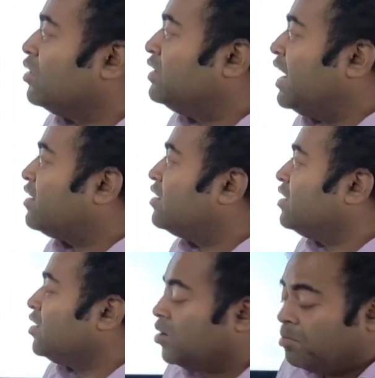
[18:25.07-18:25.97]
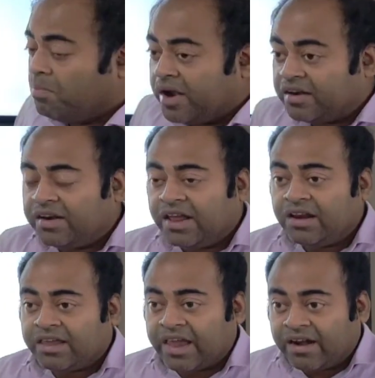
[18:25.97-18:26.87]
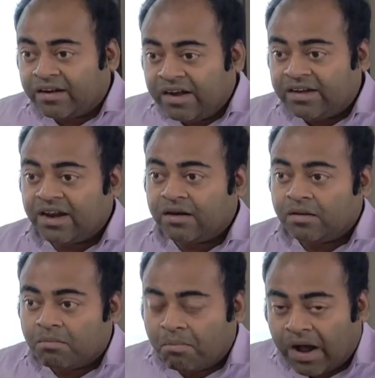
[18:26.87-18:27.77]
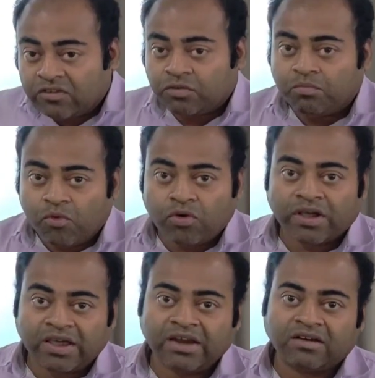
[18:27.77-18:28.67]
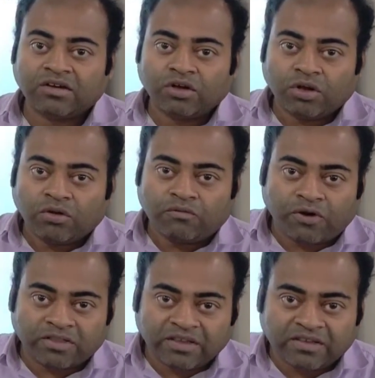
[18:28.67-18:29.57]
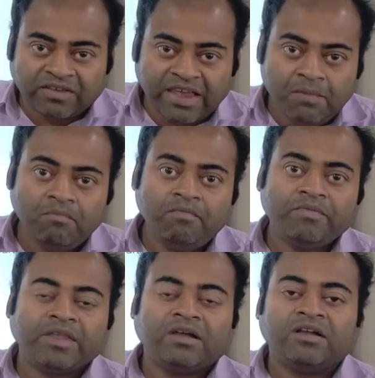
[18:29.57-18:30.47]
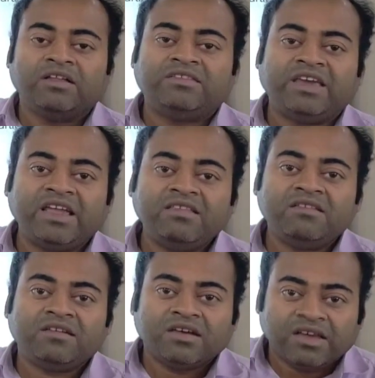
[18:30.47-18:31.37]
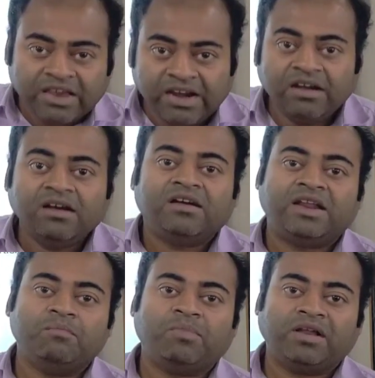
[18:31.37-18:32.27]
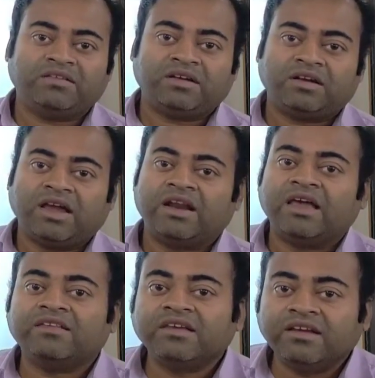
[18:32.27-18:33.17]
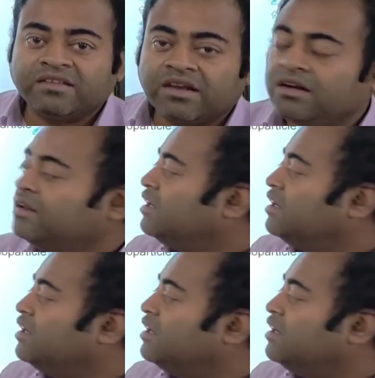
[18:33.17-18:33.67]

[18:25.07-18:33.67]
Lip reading: that material can retain much more heat for the same change in temperature, and as a result